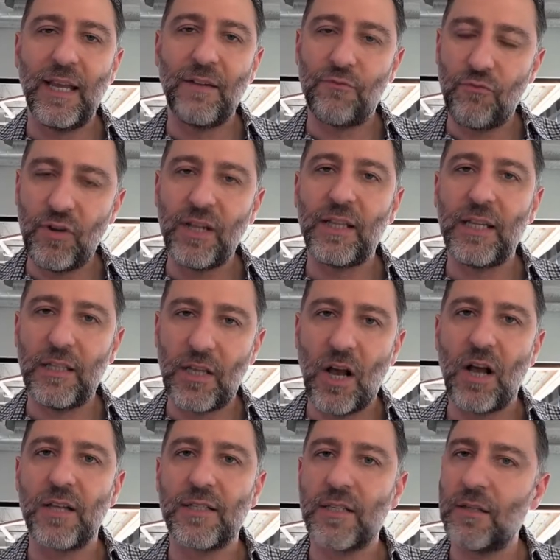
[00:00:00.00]
It really
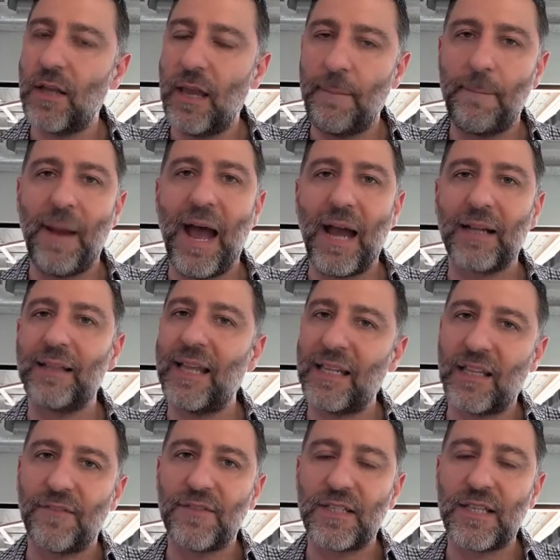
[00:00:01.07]
does impact
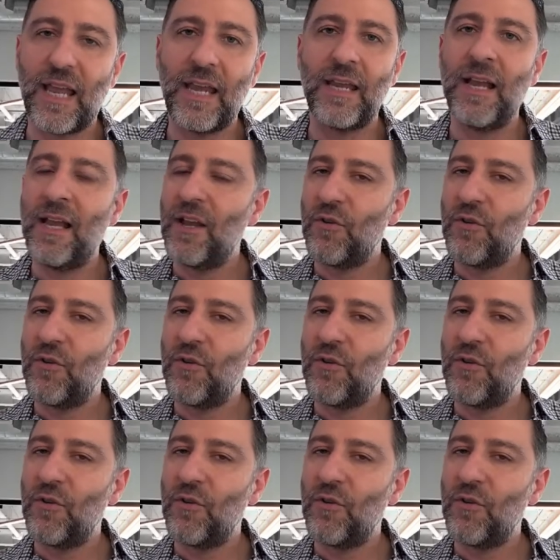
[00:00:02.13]
length of stay,